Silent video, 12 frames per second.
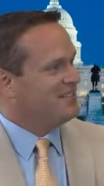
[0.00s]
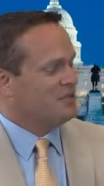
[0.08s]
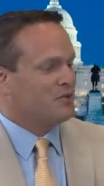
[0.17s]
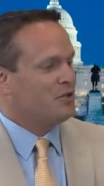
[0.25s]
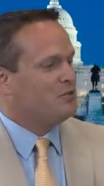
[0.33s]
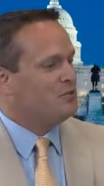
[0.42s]

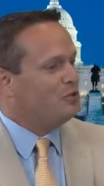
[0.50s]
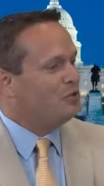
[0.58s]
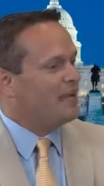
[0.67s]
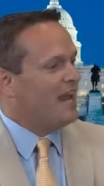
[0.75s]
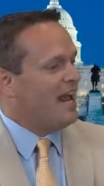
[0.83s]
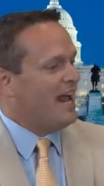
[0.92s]
So when you
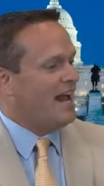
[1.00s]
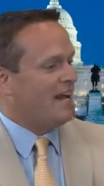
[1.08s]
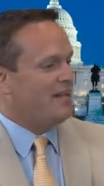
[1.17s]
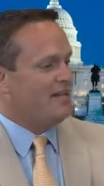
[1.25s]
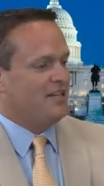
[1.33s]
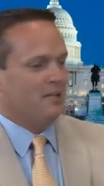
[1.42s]
look
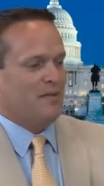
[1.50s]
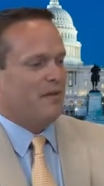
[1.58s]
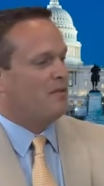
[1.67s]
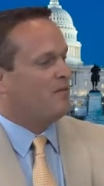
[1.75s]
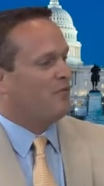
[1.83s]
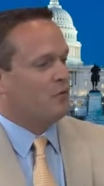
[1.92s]
at you know
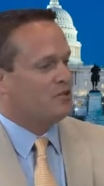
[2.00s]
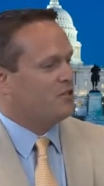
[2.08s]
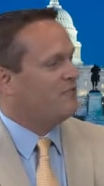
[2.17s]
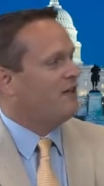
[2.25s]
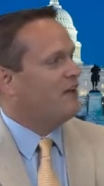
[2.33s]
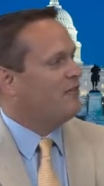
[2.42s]
maybe the
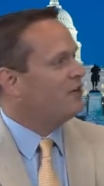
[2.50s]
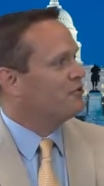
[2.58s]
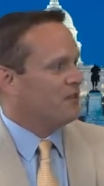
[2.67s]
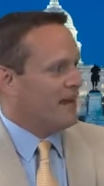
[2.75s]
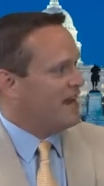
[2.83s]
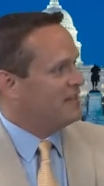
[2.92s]
Fortune
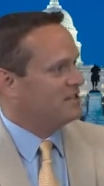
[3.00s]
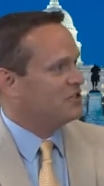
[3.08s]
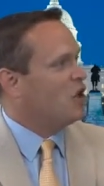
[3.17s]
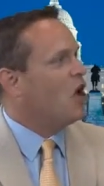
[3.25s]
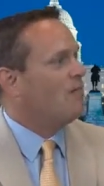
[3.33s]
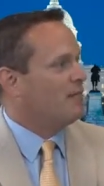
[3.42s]
500 has
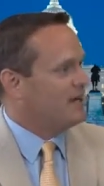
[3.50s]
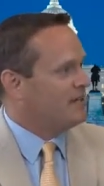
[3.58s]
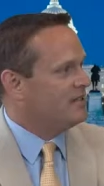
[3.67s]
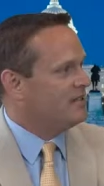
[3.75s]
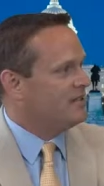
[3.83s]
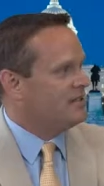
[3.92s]

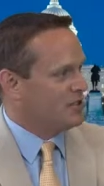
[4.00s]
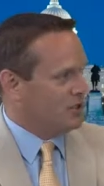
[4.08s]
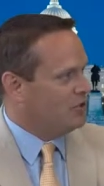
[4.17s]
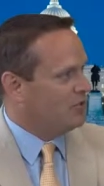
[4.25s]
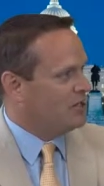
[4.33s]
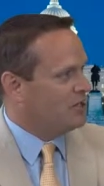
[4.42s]
competent
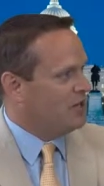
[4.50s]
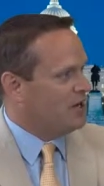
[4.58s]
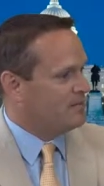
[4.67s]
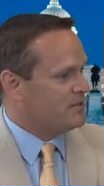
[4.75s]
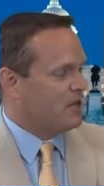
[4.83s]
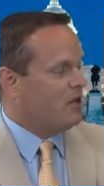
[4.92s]
security
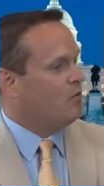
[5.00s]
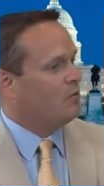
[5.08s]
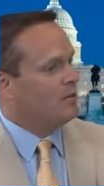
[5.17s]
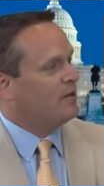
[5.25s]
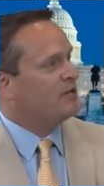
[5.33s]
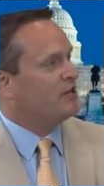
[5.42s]
shops.
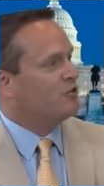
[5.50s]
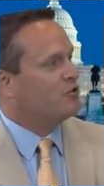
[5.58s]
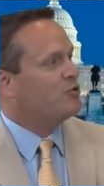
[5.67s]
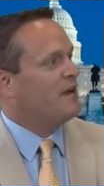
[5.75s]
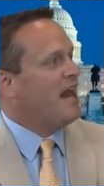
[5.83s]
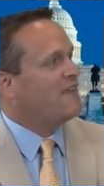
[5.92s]
What about the other
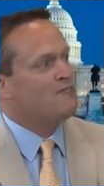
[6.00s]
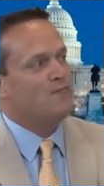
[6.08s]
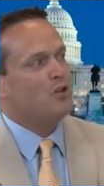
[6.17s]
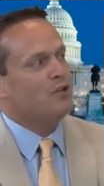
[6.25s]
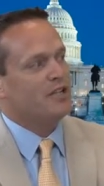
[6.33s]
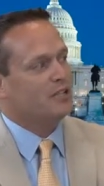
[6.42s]
two and a half
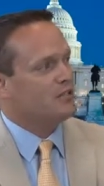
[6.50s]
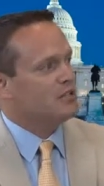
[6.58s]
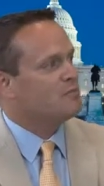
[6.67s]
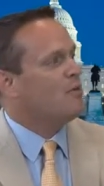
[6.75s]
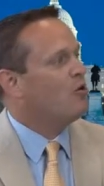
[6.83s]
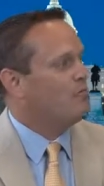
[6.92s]
million
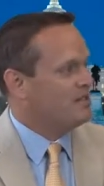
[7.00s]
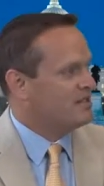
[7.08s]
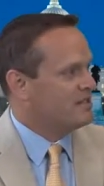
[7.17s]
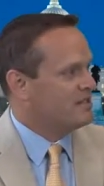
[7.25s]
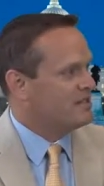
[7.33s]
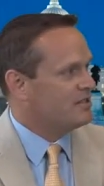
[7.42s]
small
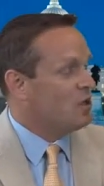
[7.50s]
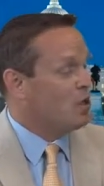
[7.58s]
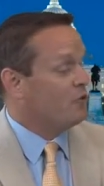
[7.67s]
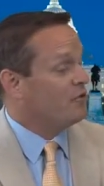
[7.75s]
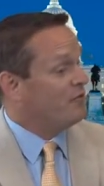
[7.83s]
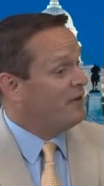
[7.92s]
businesses?
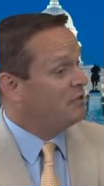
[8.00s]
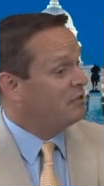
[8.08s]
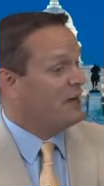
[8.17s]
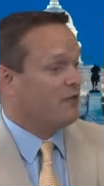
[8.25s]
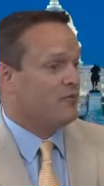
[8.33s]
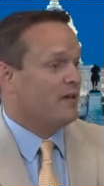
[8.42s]
Or in the
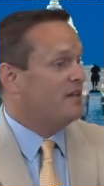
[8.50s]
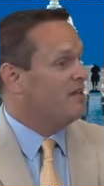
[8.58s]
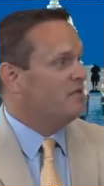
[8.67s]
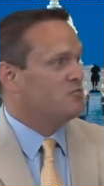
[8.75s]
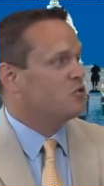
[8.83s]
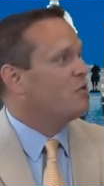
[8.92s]
federal government,
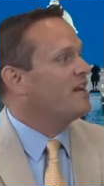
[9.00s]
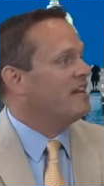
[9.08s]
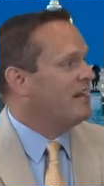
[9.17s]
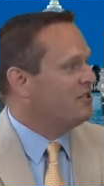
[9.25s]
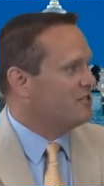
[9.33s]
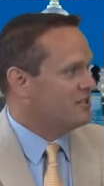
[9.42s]

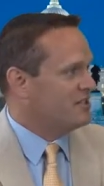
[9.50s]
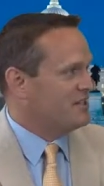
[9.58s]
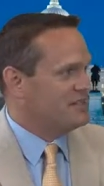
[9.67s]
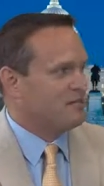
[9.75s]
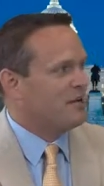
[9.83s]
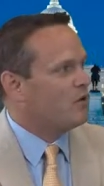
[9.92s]
20
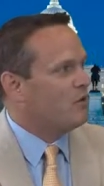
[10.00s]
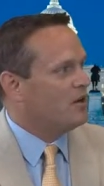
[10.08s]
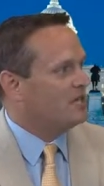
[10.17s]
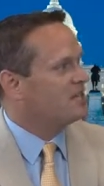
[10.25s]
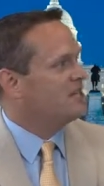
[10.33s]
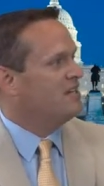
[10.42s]
agencies, the big
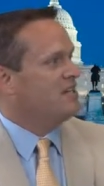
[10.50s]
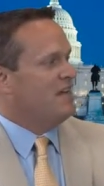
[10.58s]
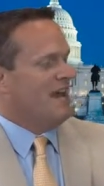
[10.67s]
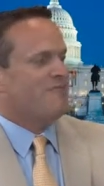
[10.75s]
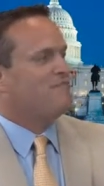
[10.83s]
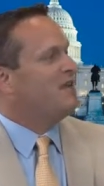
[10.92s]
ones,
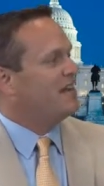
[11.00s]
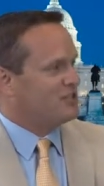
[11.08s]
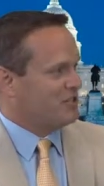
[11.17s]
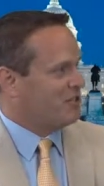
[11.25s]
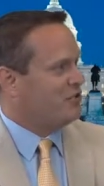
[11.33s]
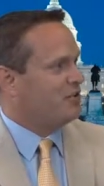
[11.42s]
have big
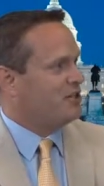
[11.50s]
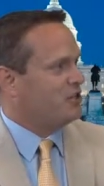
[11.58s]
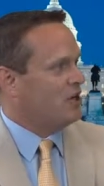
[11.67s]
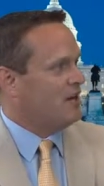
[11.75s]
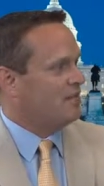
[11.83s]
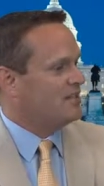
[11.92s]
security
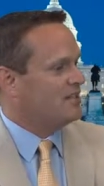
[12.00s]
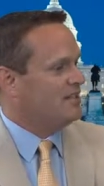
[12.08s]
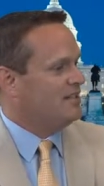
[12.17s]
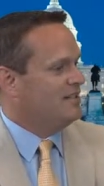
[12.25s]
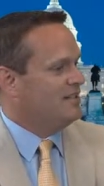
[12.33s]
shops.